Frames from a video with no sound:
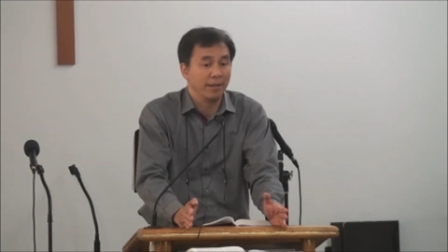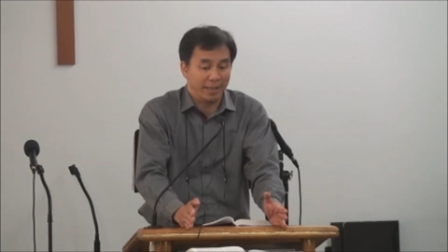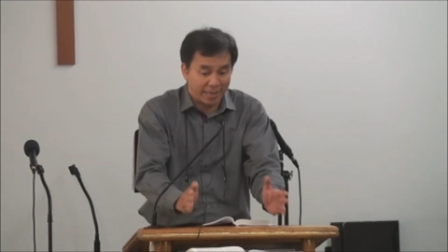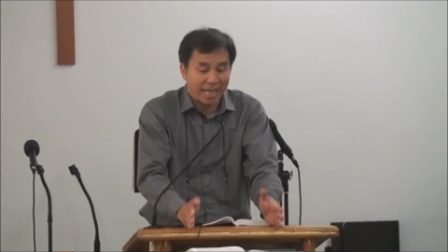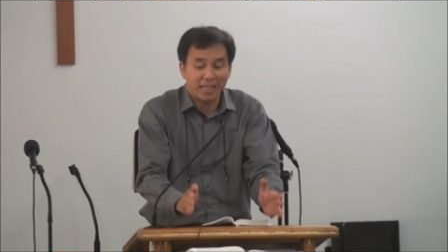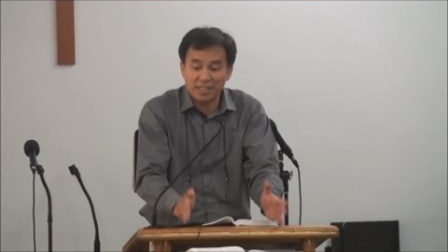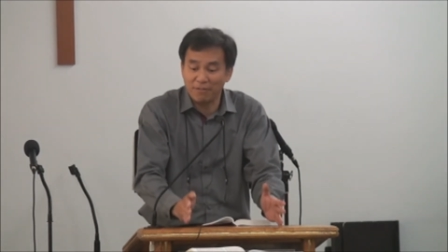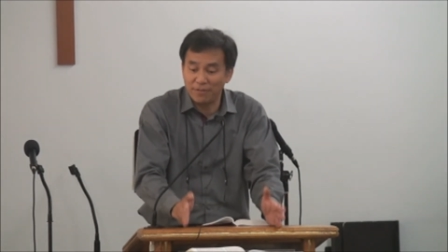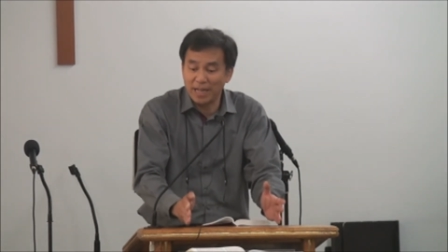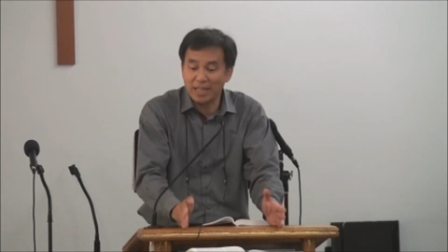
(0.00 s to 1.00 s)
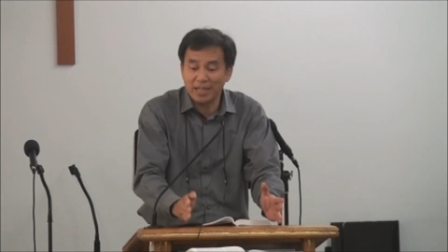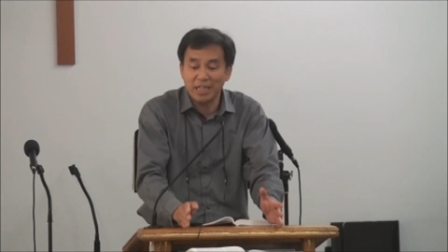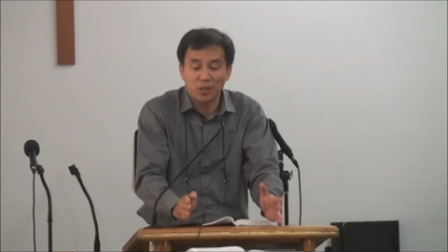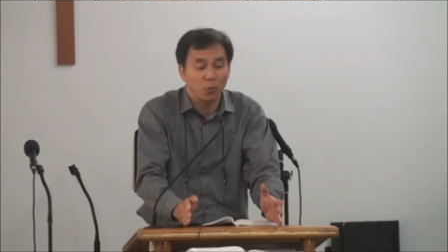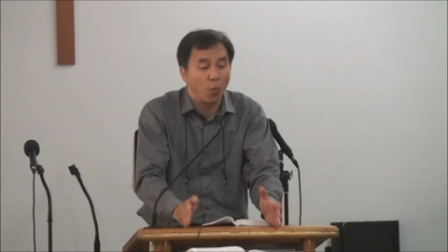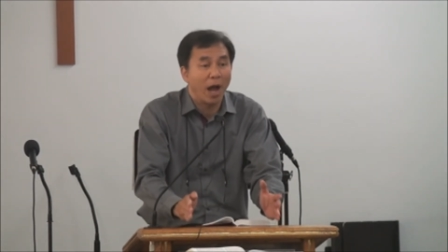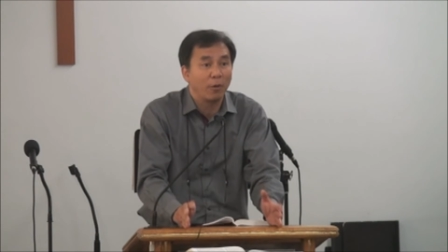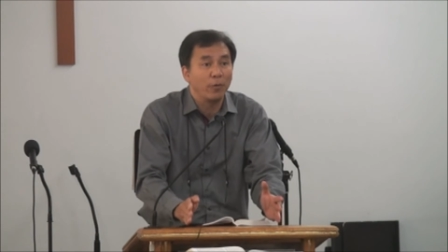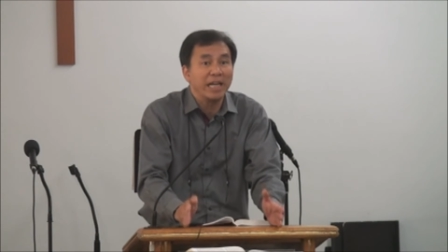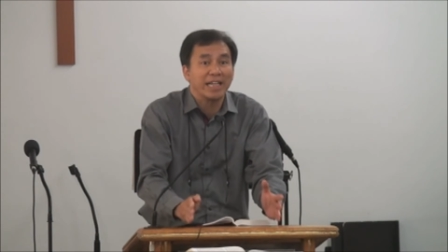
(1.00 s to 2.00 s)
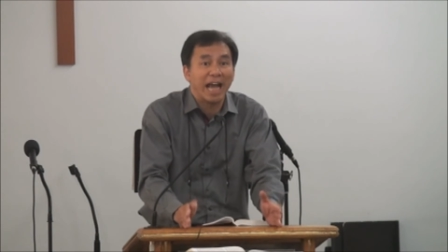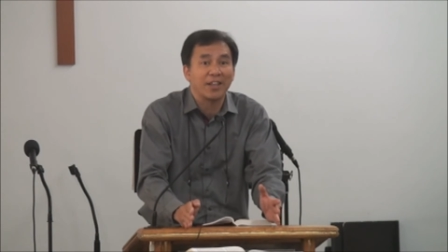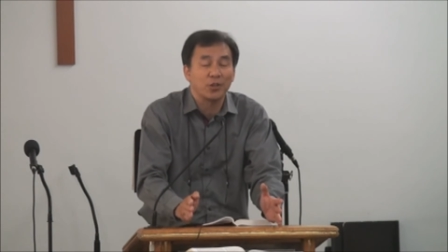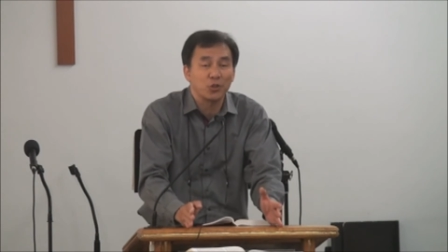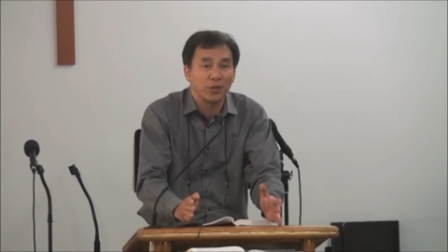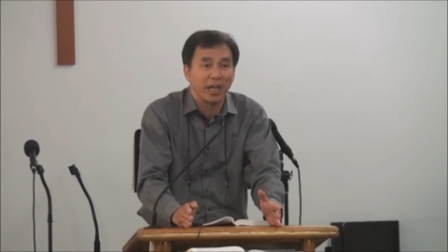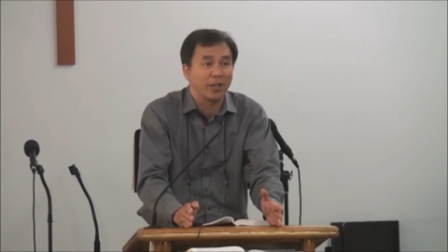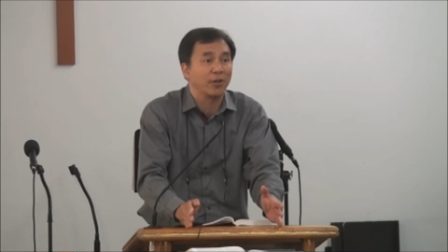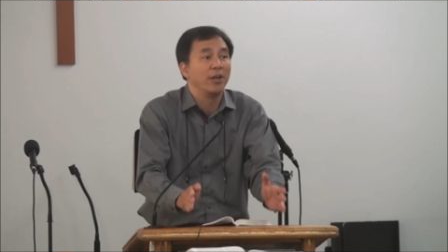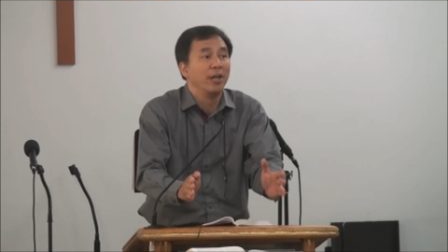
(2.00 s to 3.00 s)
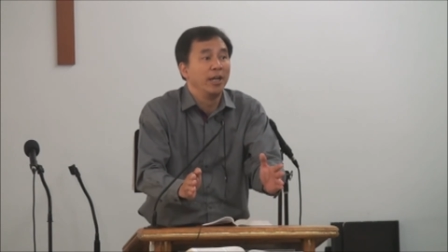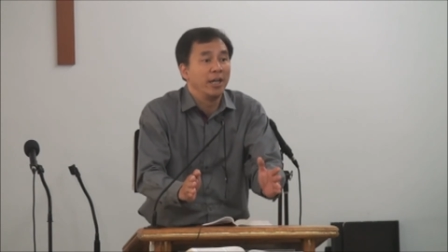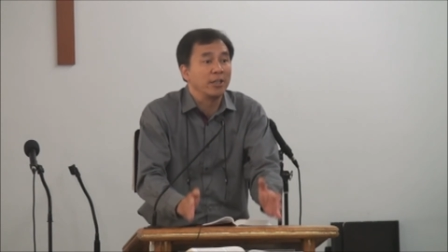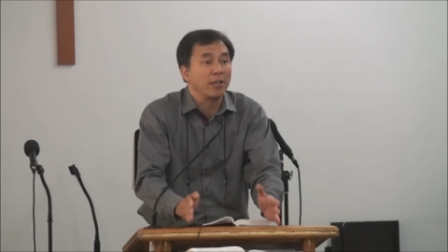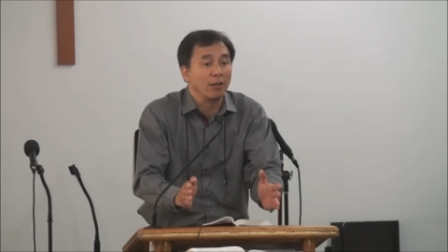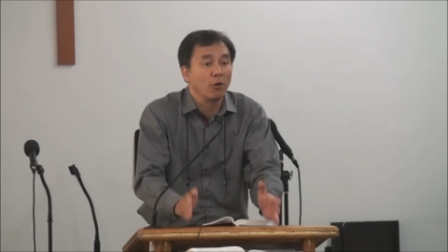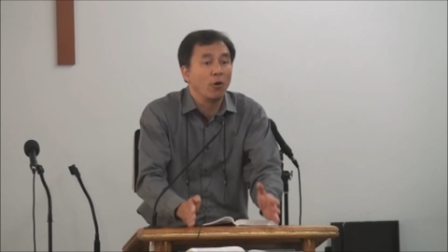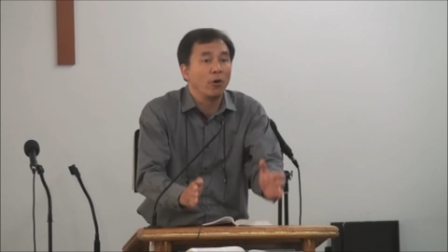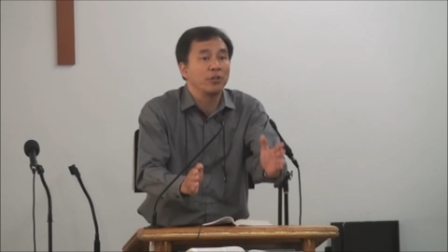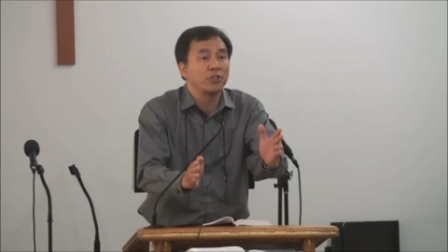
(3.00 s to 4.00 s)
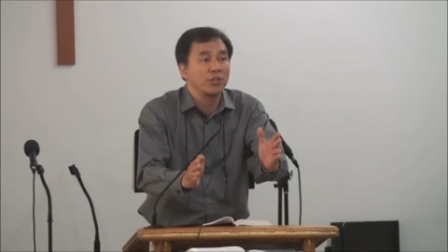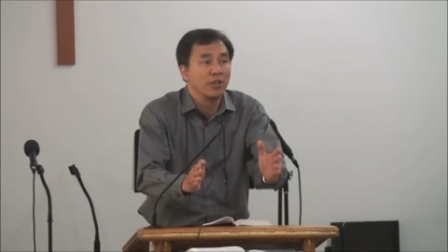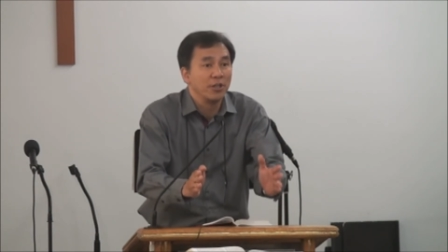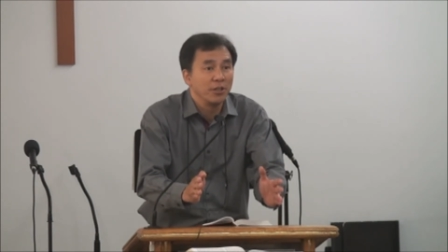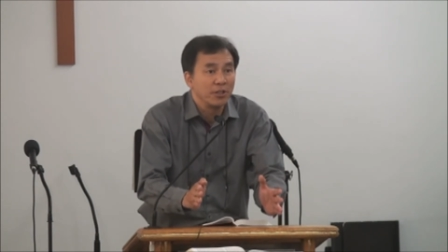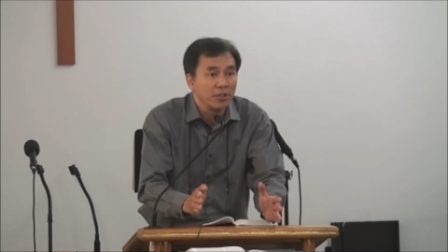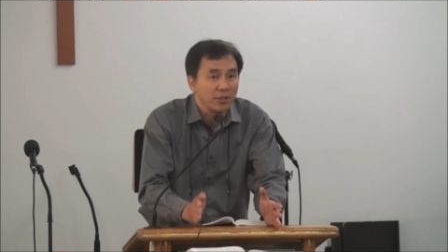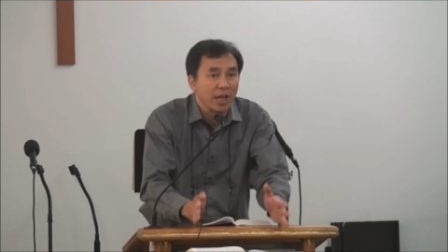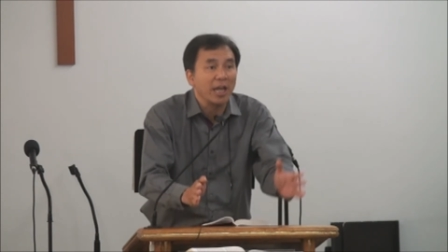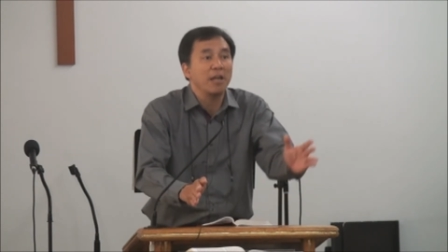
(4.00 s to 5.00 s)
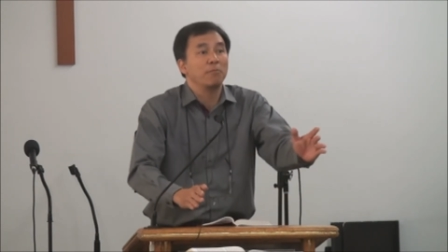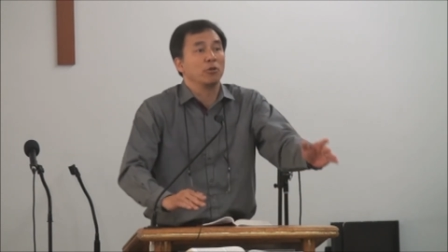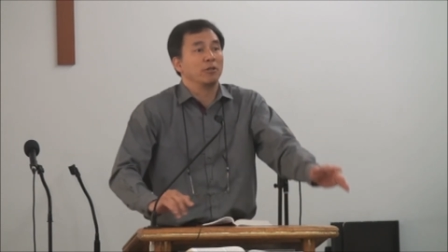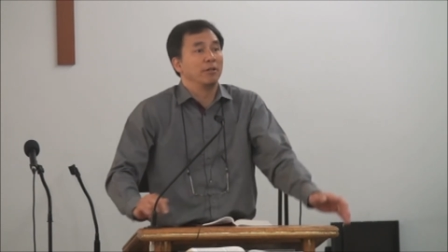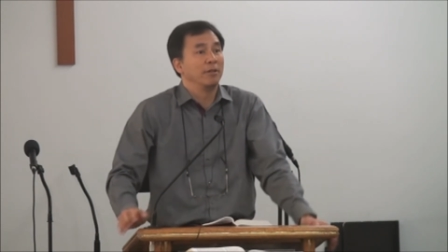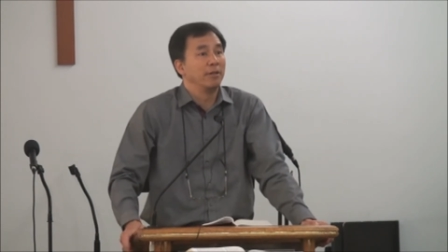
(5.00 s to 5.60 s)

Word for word: And that is the very reason why we gather together in the Lord's table.